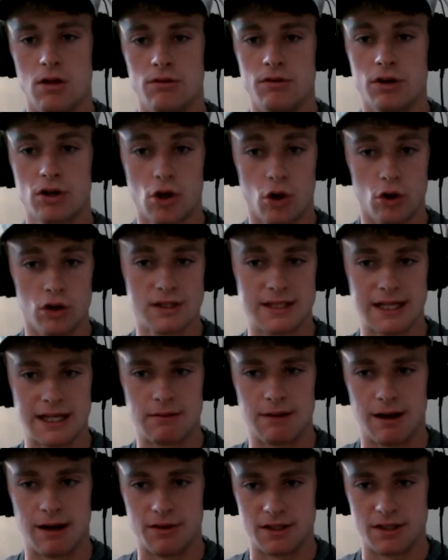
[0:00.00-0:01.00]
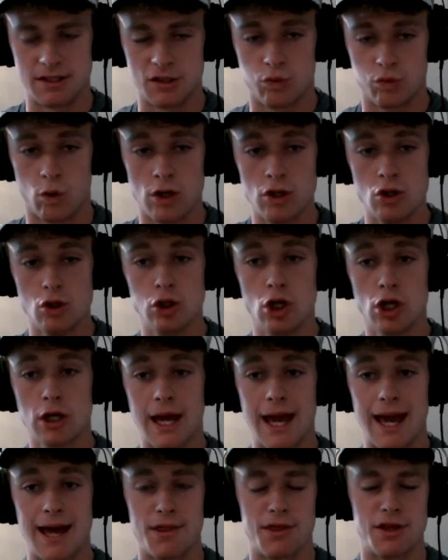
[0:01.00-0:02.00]
The coolest thing about this is when you
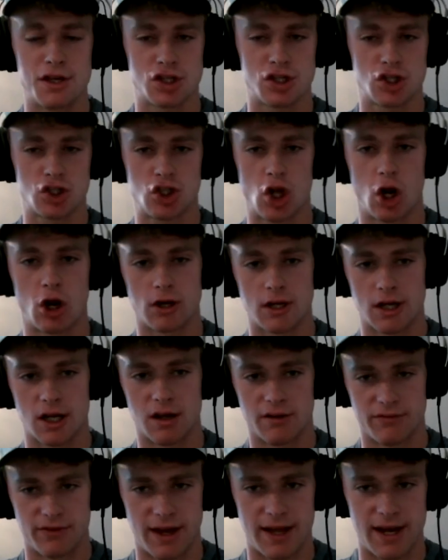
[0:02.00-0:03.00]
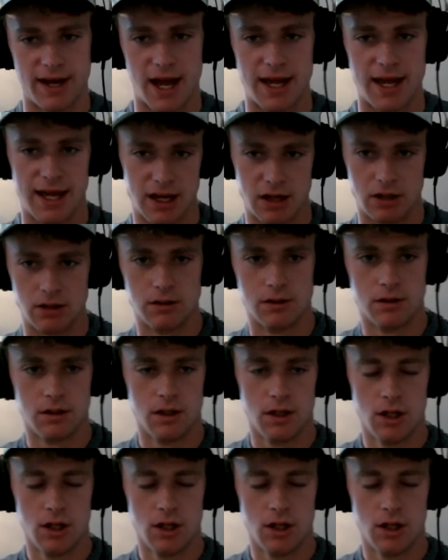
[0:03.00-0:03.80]
look at the start of NIL,